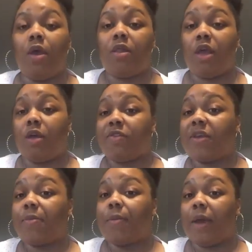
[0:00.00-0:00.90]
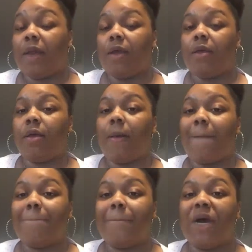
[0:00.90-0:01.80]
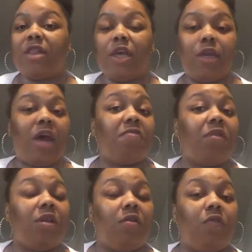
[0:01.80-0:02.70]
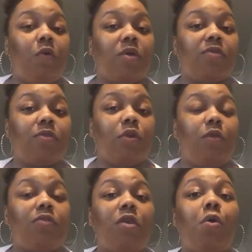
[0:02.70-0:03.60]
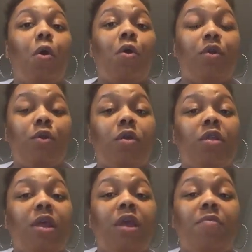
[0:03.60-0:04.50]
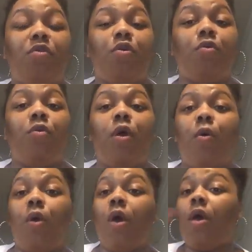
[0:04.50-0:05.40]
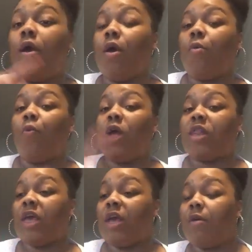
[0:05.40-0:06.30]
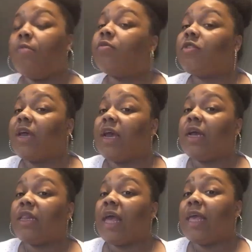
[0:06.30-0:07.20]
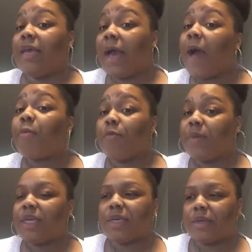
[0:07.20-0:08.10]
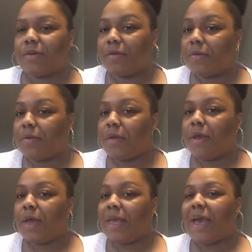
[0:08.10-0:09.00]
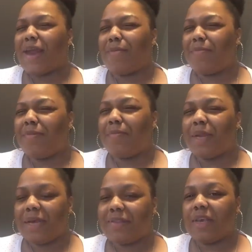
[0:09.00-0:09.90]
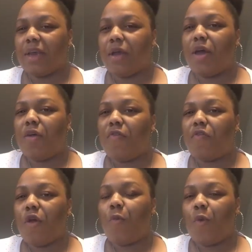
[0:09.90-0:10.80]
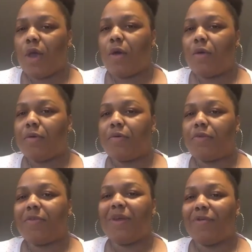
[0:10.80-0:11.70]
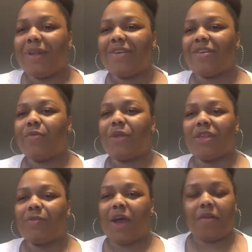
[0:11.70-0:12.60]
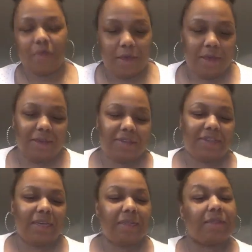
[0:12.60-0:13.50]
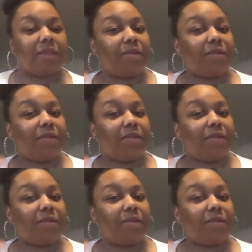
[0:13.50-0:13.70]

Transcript: they are separated, but they're not fully divorced. So you still go and do your thing, even though you know, with him saying that he got permission, he got a blessing from Will to be in a relationship with his wife. See,